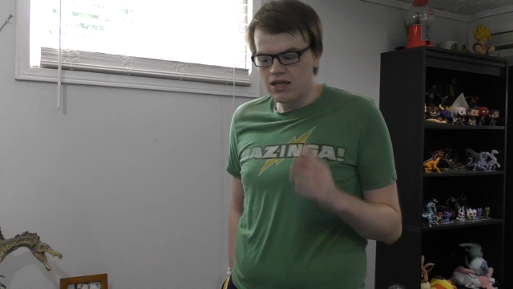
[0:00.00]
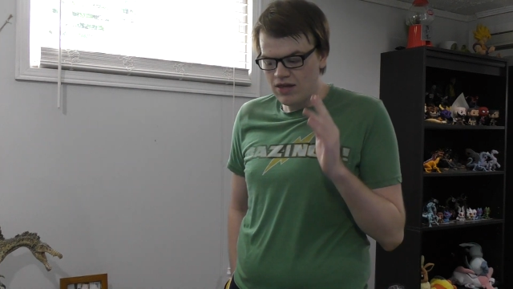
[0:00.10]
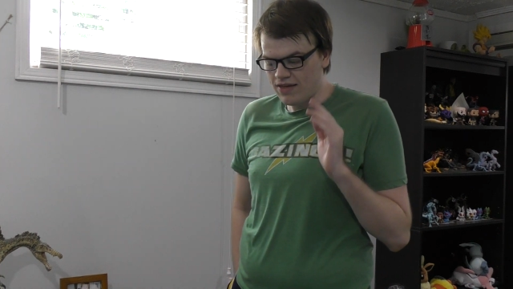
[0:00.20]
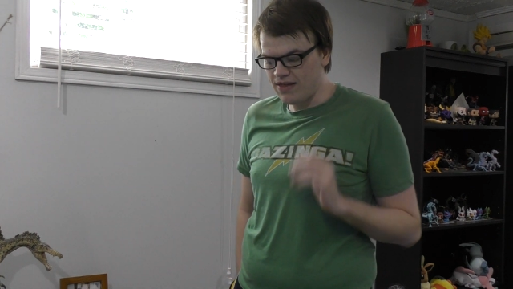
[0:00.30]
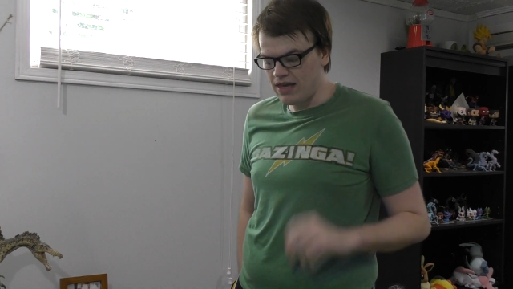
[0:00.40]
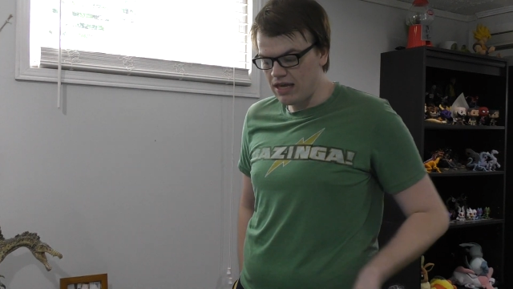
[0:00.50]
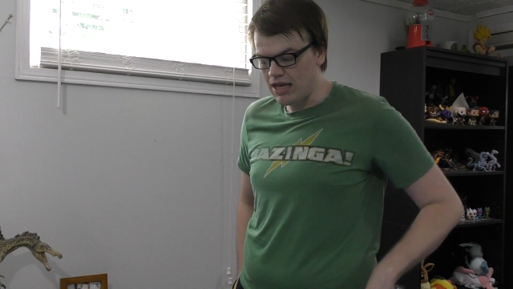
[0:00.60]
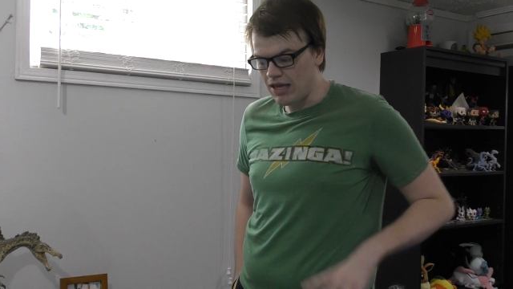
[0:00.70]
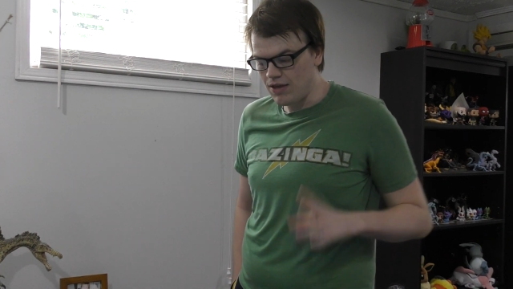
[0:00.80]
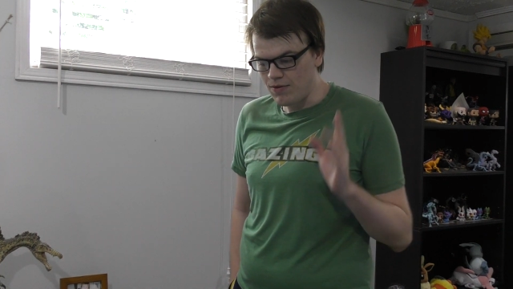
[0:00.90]

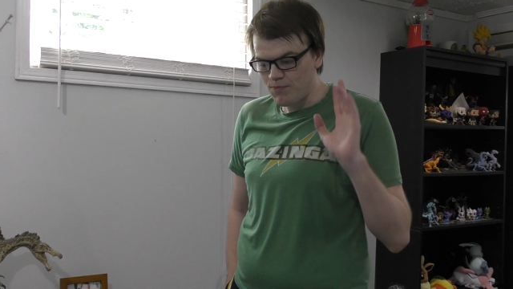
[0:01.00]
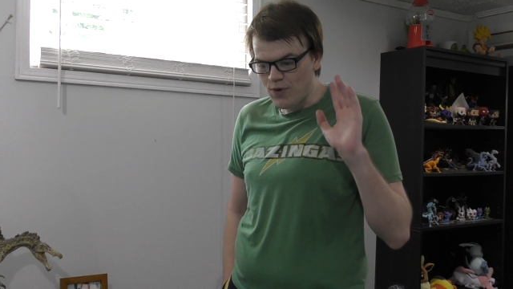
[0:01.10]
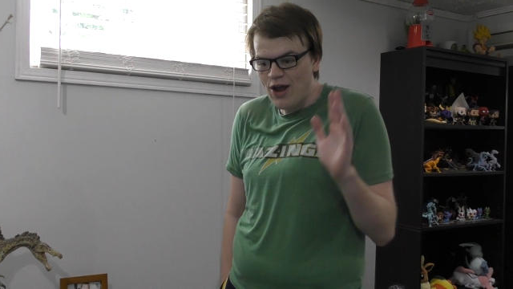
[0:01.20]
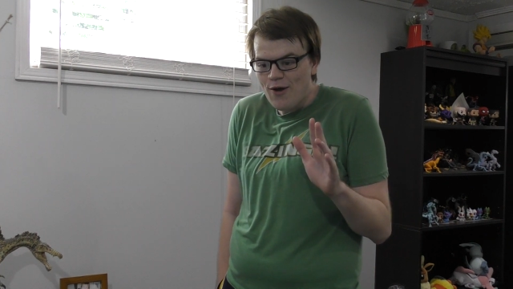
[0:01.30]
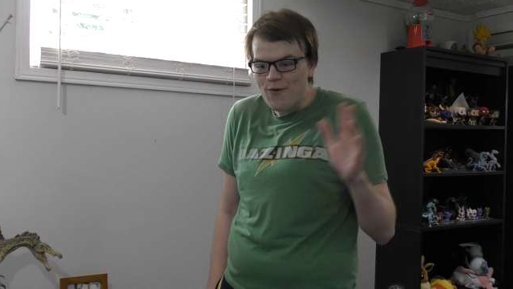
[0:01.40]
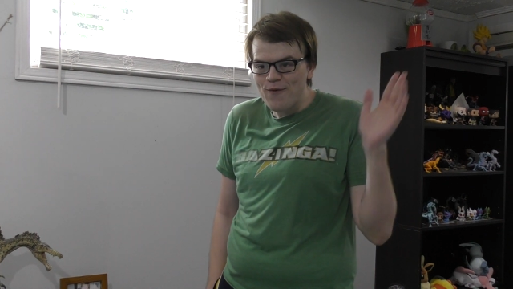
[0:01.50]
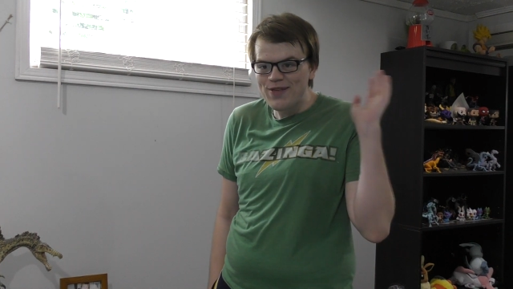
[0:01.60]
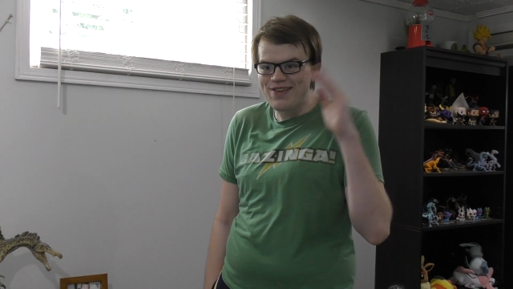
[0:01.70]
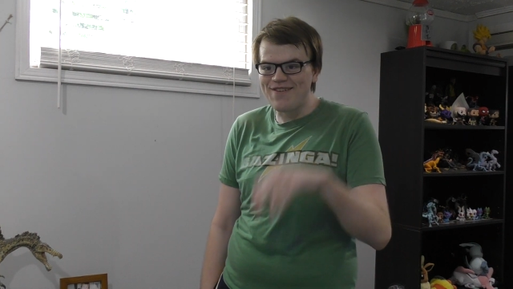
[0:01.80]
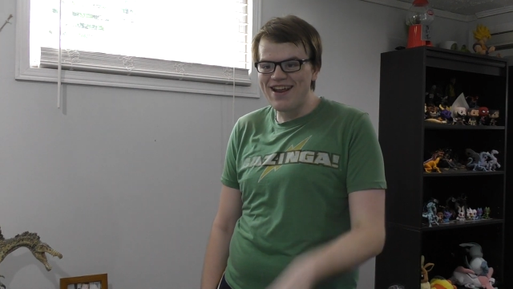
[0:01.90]
Jesse, bro,
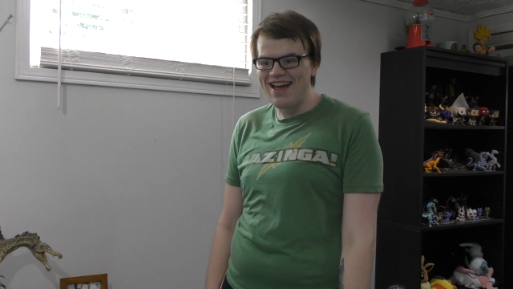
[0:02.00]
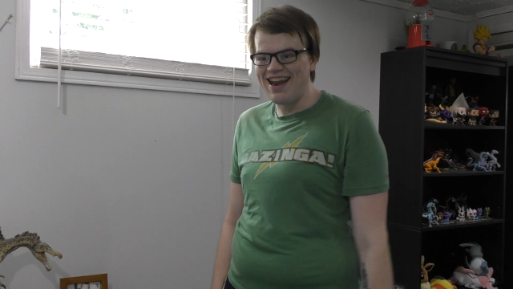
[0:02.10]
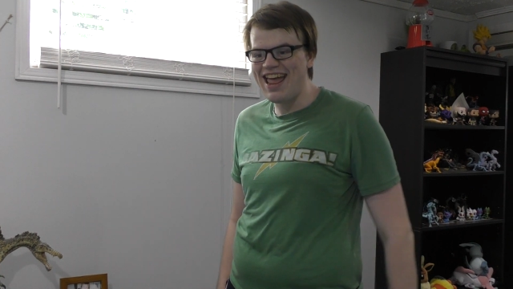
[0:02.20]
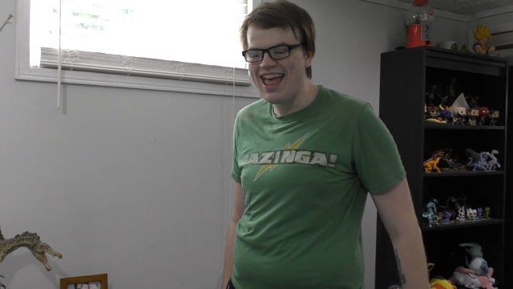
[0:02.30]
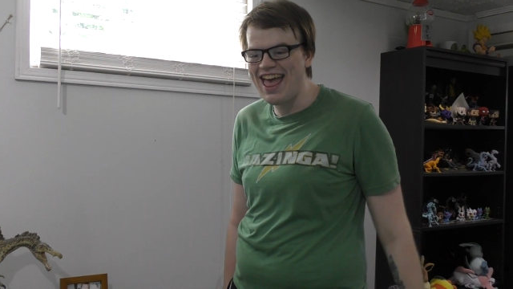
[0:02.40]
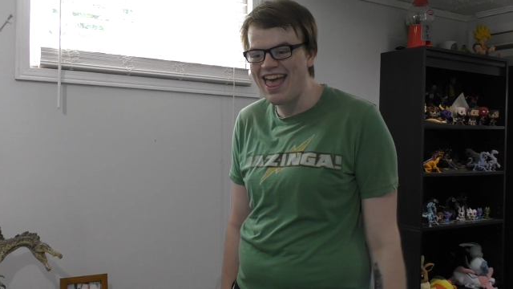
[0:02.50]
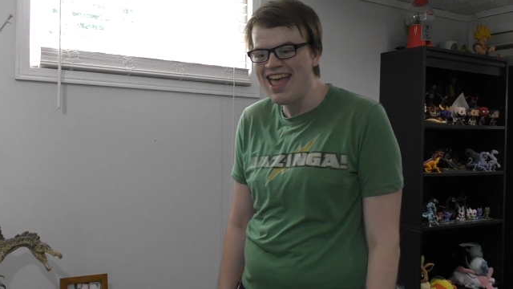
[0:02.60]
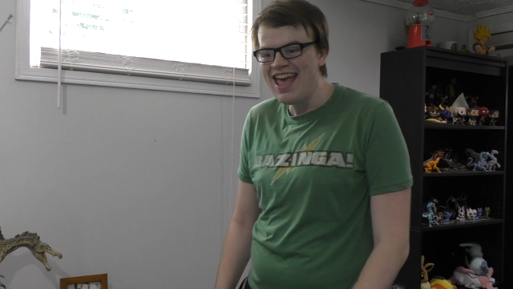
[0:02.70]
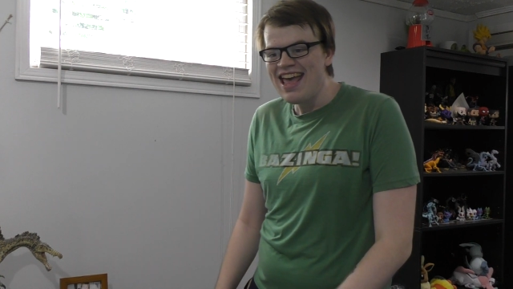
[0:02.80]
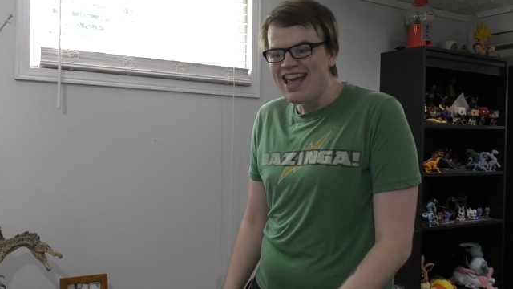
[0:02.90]
what's going on?
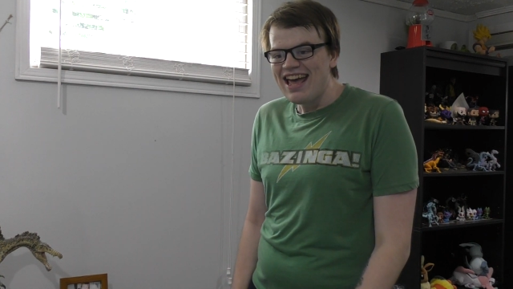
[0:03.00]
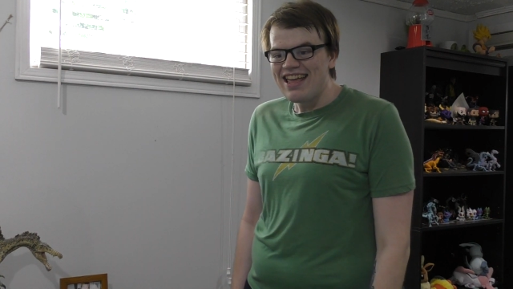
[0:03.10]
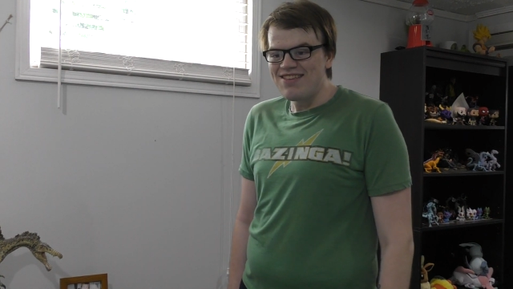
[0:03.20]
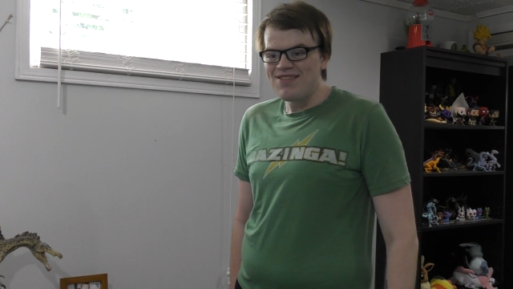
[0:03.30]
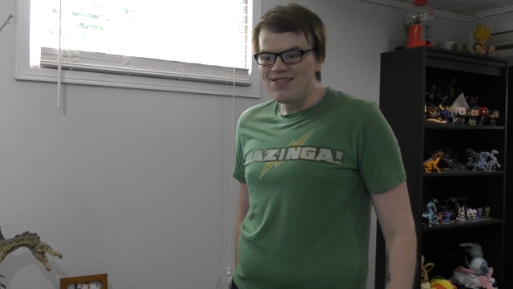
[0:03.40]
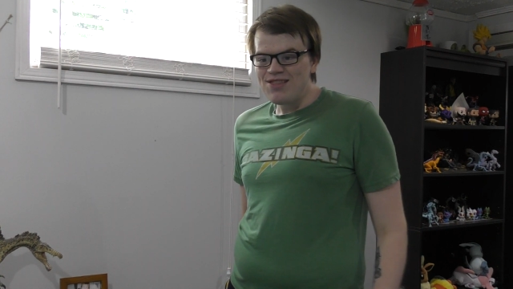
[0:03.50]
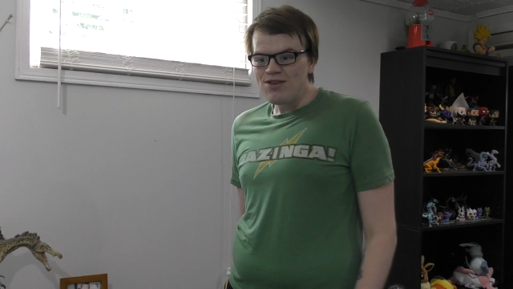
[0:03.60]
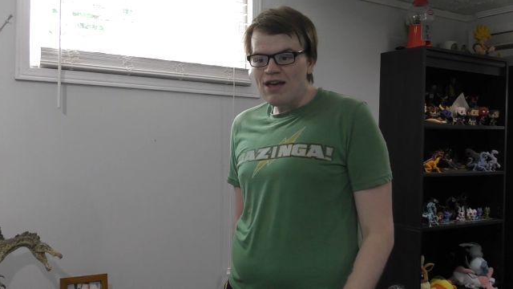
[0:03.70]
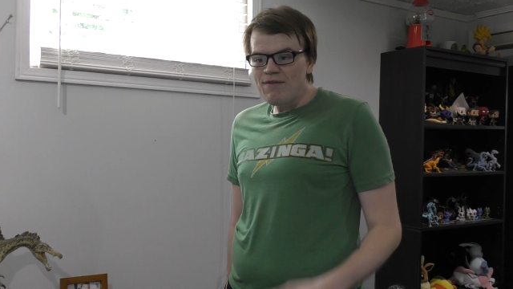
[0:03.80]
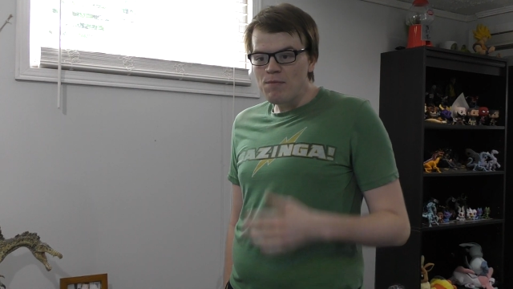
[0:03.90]
do
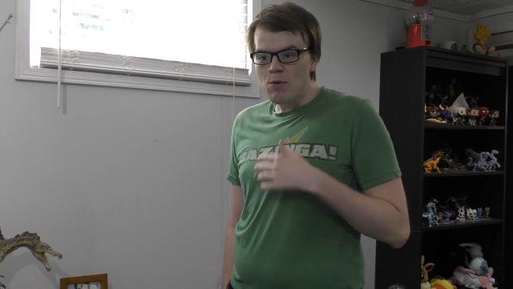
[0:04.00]
you have a